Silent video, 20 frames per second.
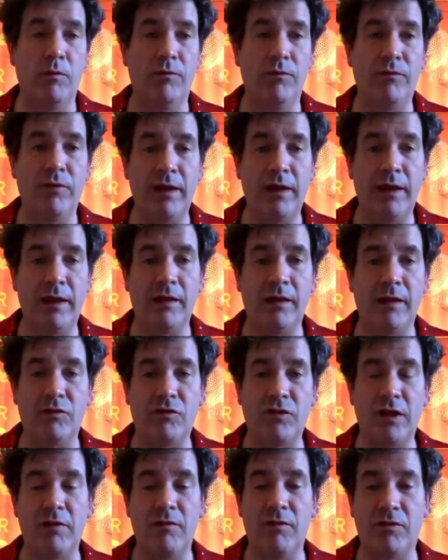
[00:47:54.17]
feeling
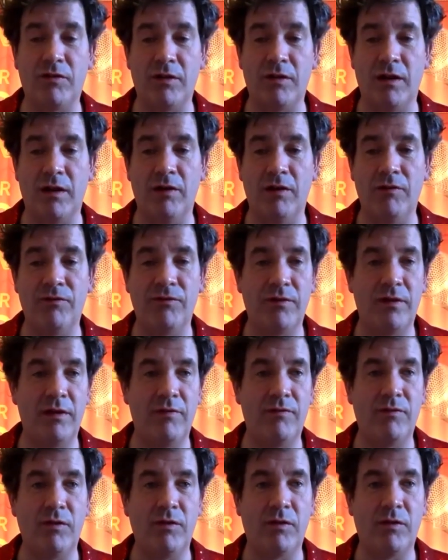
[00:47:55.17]
generous enough,
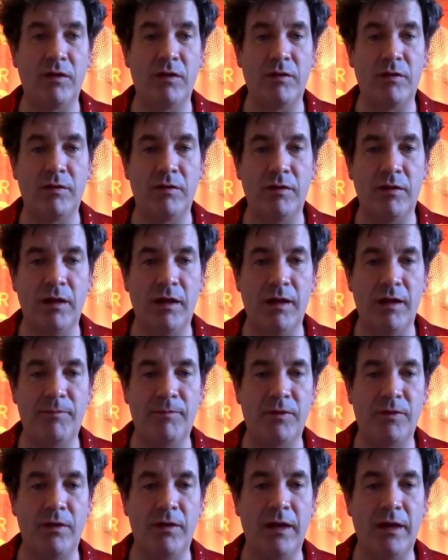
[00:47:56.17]
if you could
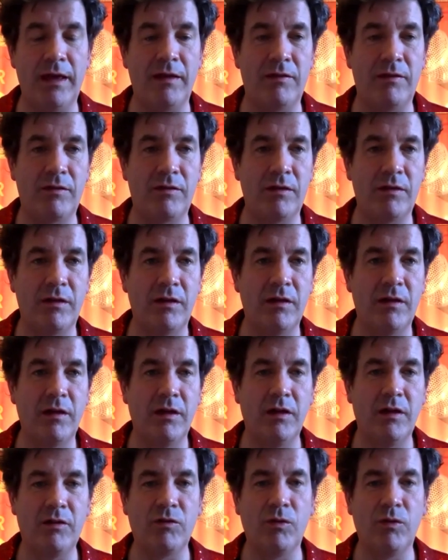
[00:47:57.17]
donate
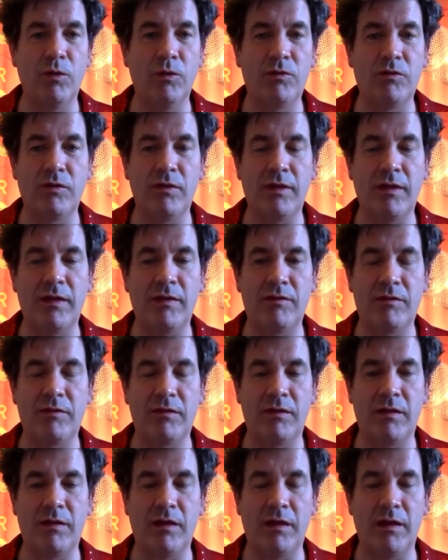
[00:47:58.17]
at all to this
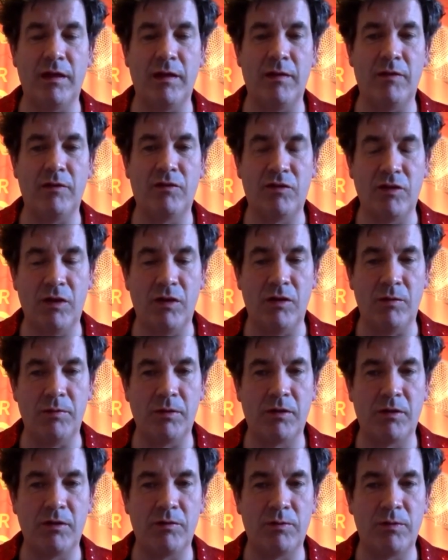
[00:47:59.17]
show,
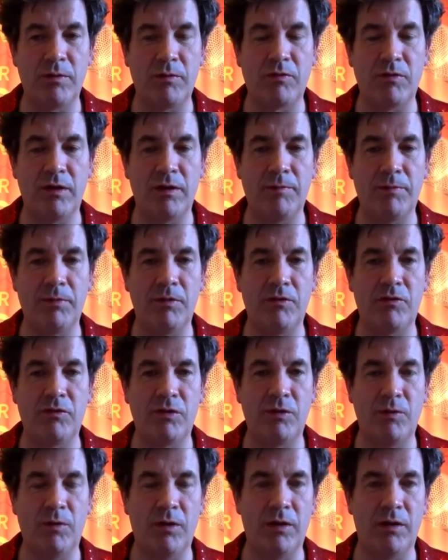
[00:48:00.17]
because we're trying to put
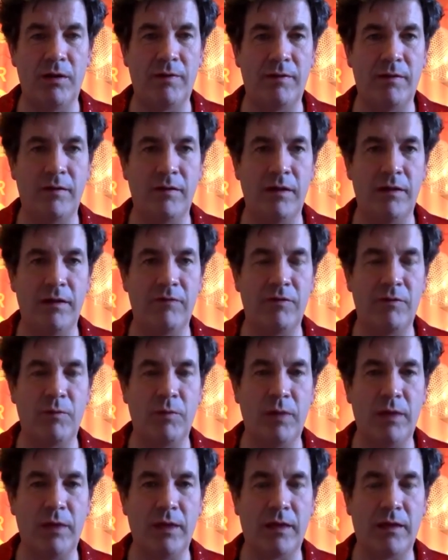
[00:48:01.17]
two on every
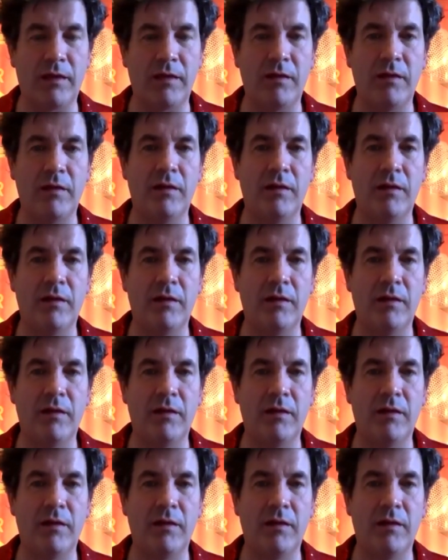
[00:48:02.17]
week.